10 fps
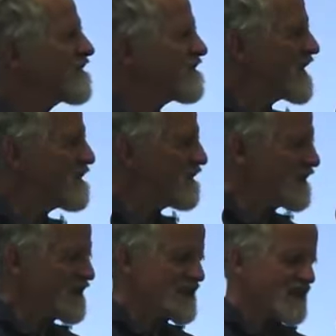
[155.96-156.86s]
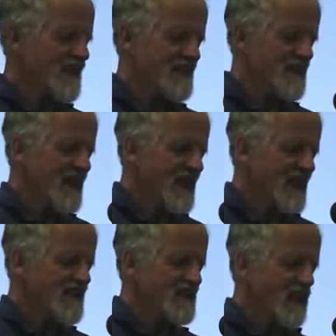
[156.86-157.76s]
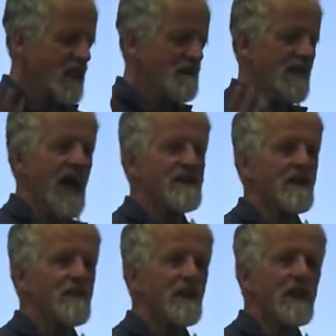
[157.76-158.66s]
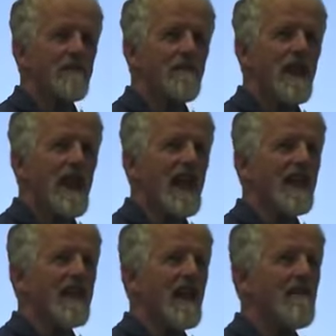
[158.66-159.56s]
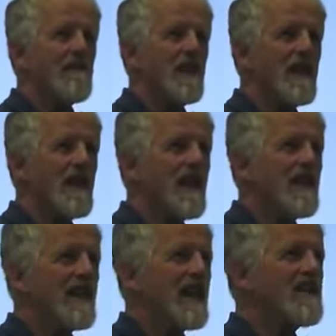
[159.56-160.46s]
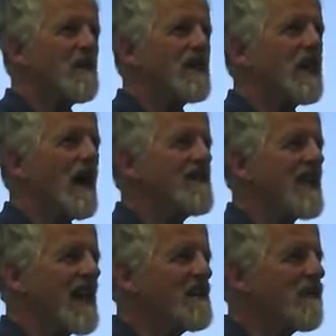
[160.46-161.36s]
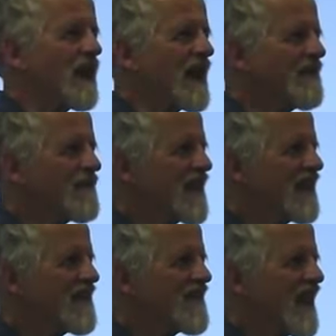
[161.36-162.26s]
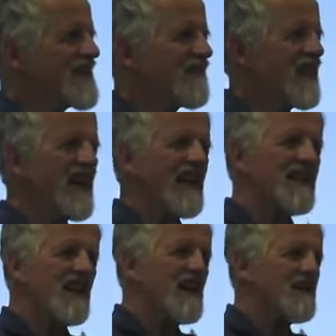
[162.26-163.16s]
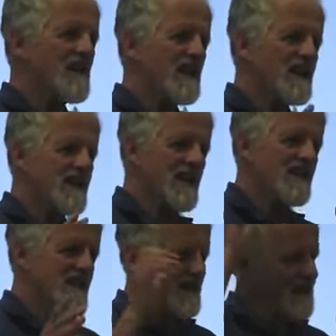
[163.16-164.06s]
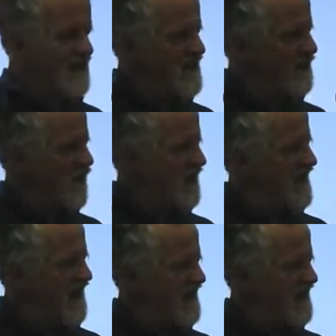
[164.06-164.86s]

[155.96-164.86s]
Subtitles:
Many people have heard this story. It snowed up at the Aspen building, and the kids wanted to go outside to play. And so I said, well, I don't know, you know, let's get our work done.